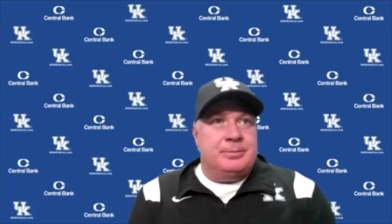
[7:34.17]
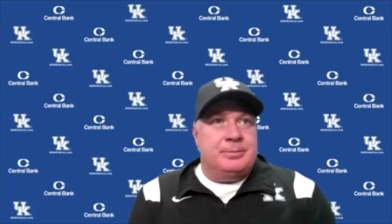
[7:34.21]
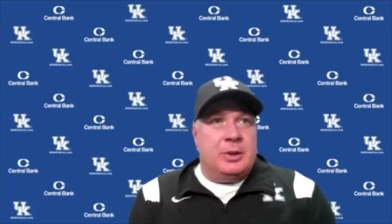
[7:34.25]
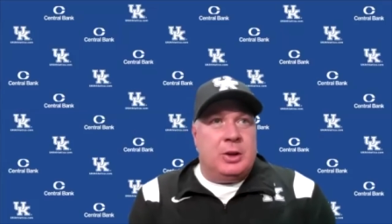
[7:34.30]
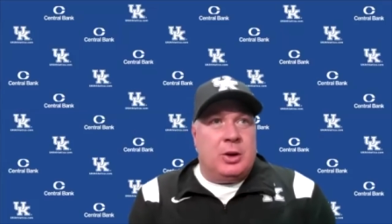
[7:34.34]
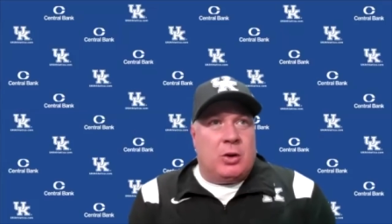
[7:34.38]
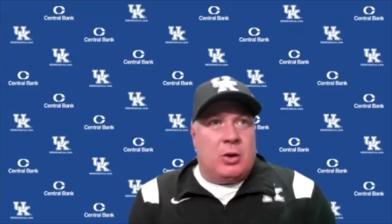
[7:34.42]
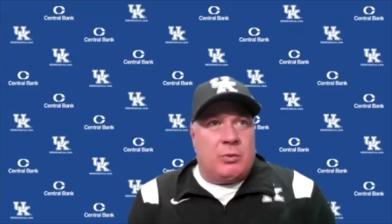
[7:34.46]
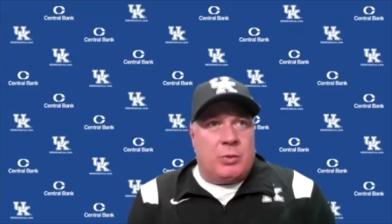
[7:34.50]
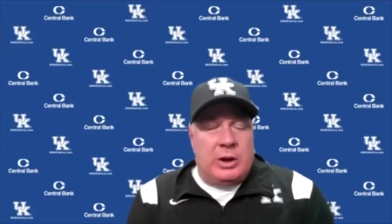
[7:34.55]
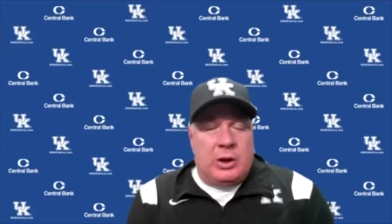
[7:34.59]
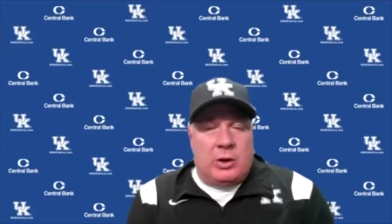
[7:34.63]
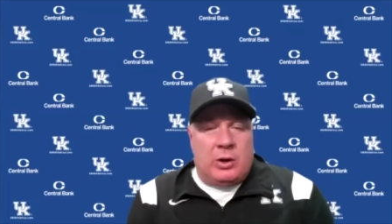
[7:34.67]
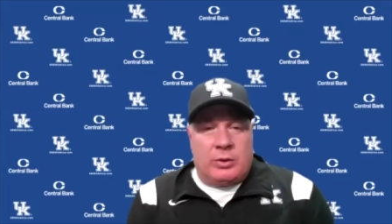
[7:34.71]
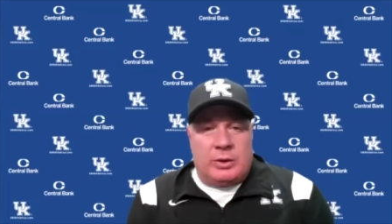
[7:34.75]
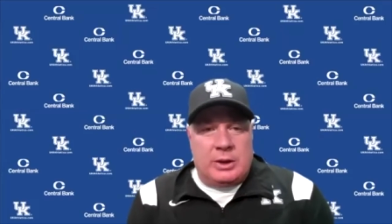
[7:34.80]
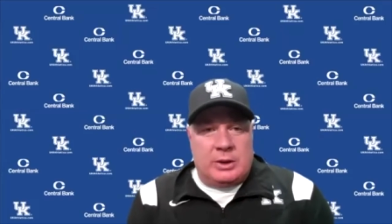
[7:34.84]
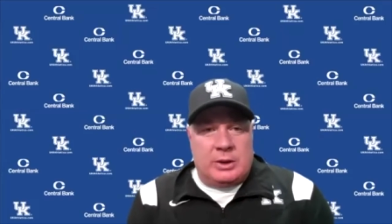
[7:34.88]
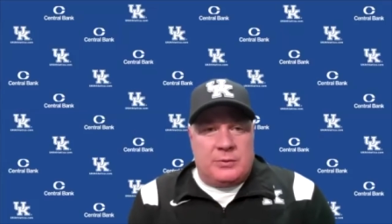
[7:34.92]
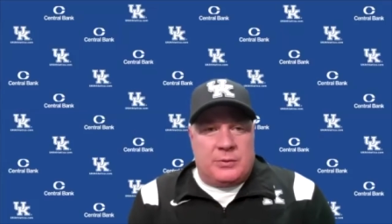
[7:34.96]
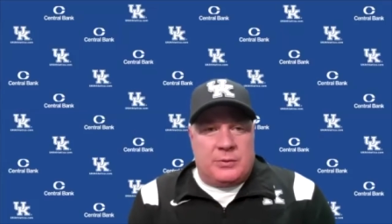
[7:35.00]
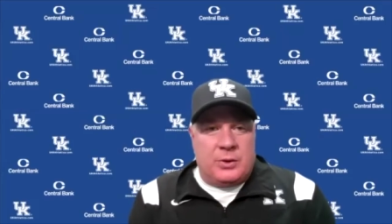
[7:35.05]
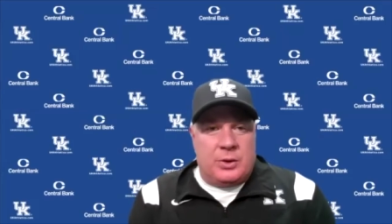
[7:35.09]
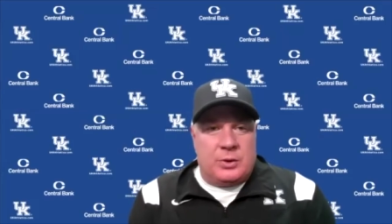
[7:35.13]
You know, if we don't
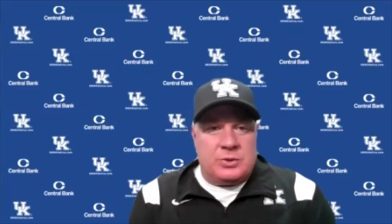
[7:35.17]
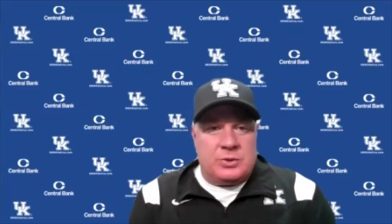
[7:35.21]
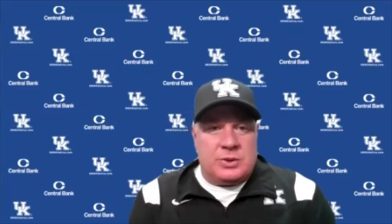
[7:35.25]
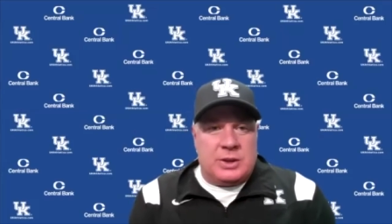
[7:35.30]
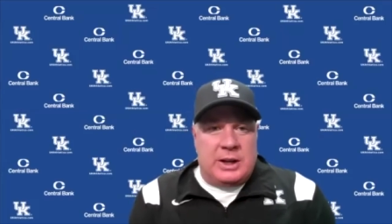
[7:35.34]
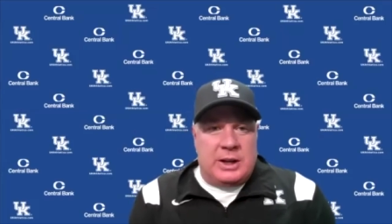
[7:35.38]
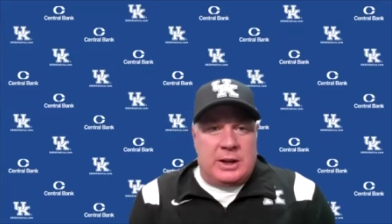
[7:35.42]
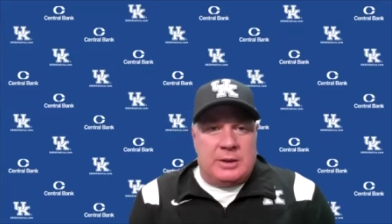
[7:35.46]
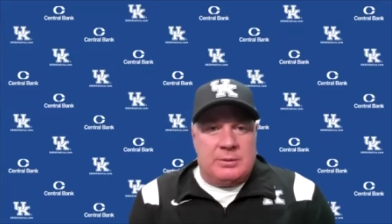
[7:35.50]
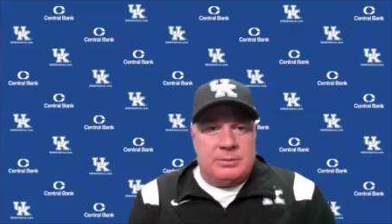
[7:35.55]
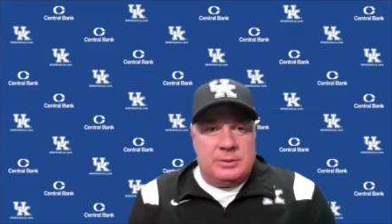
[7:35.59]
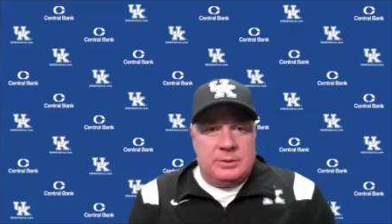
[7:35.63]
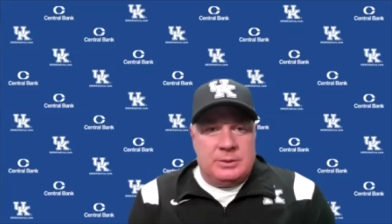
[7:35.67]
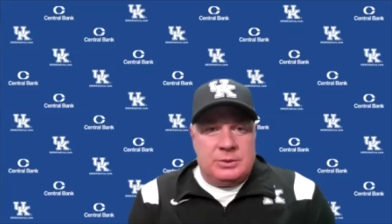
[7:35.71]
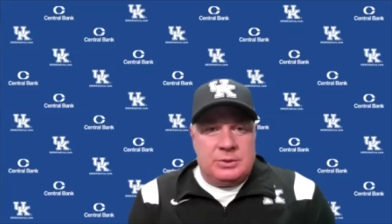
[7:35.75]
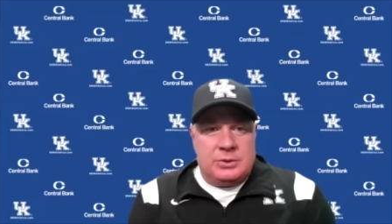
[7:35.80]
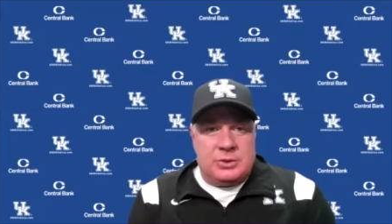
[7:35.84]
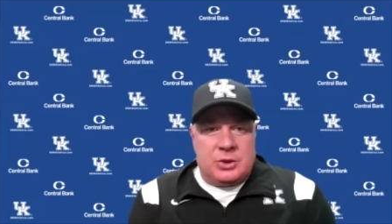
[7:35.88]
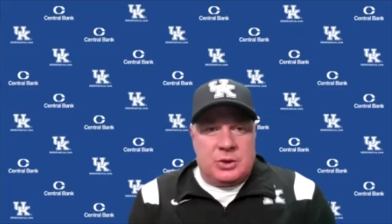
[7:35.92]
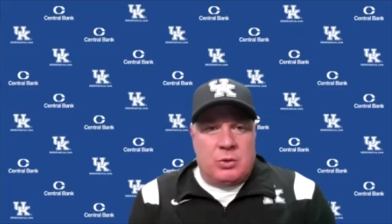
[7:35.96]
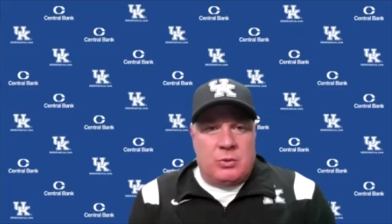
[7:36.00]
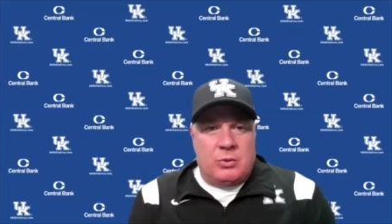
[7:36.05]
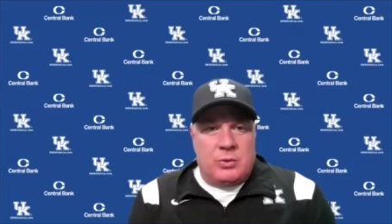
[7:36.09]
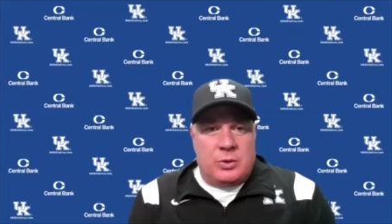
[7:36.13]
get the first down,
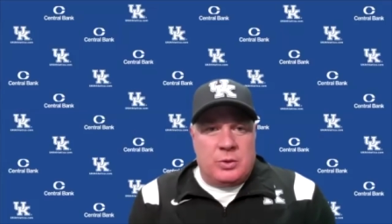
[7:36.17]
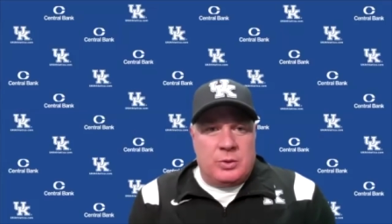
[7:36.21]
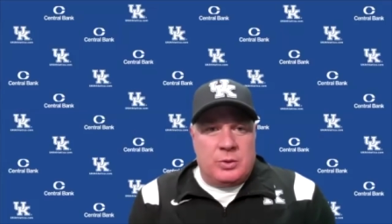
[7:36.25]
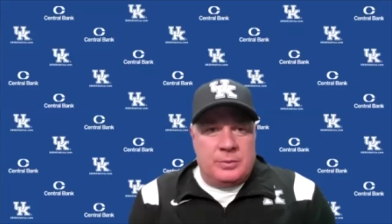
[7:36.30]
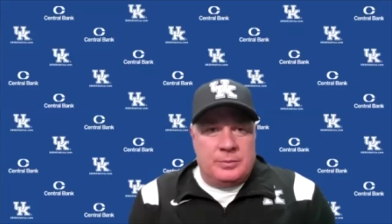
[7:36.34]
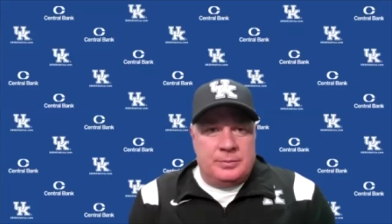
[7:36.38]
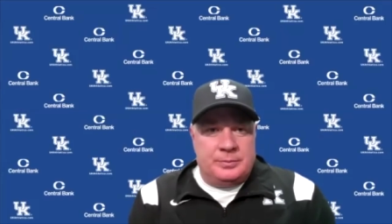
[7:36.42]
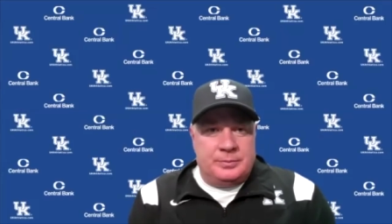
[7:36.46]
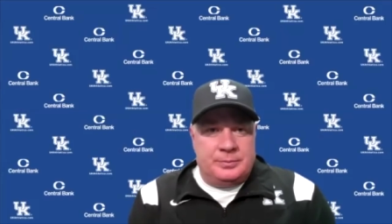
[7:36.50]
it's over.